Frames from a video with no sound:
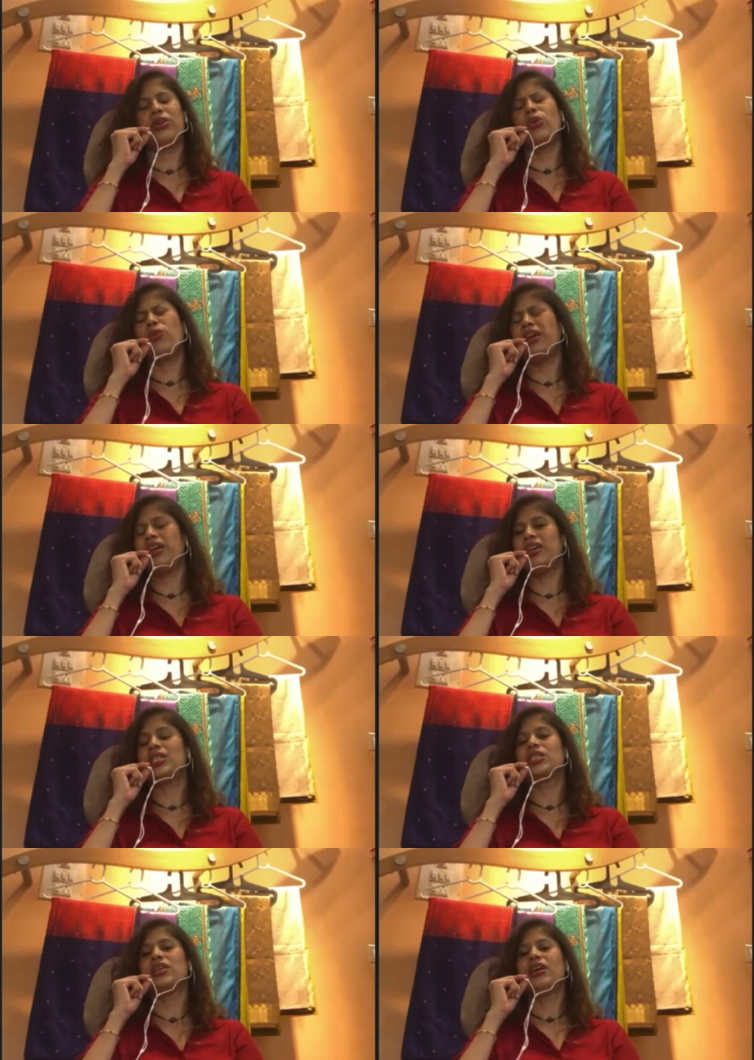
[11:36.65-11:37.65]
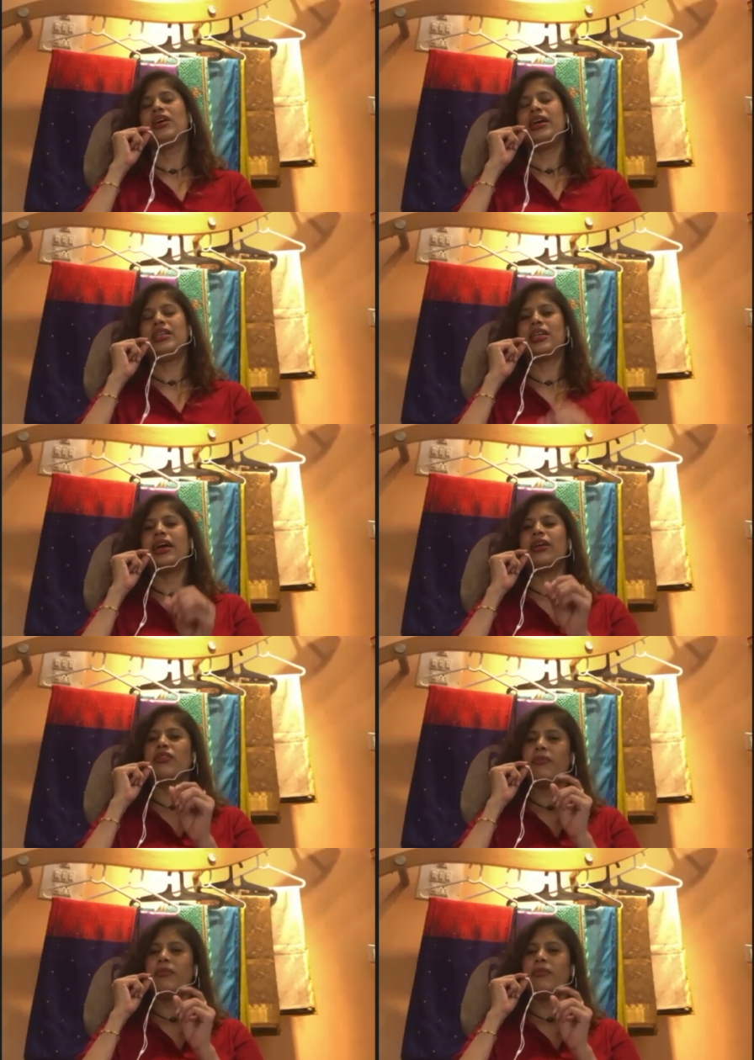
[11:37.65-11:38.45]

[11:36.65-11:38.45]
Grooming is, it's a kind of a